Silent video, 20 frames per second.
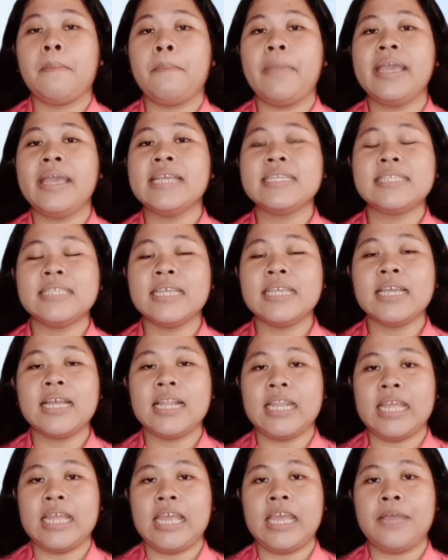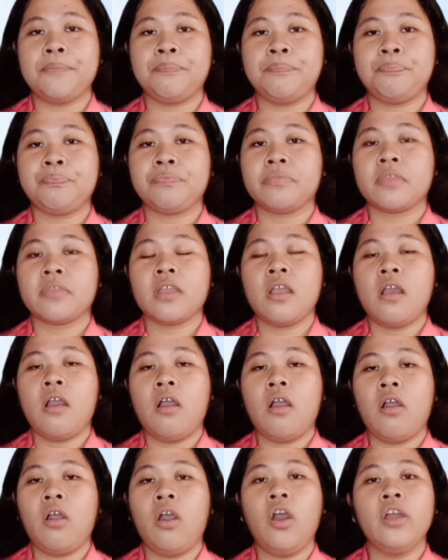Basically,
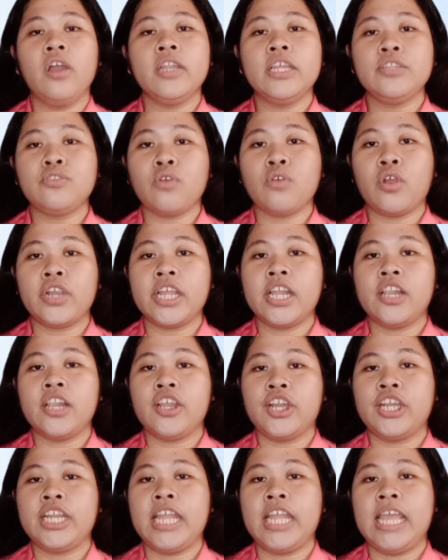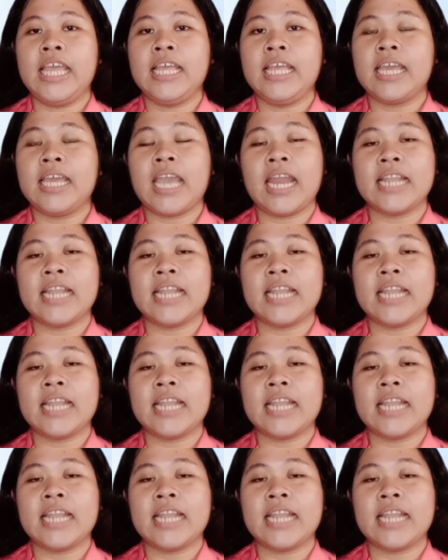auditory learning,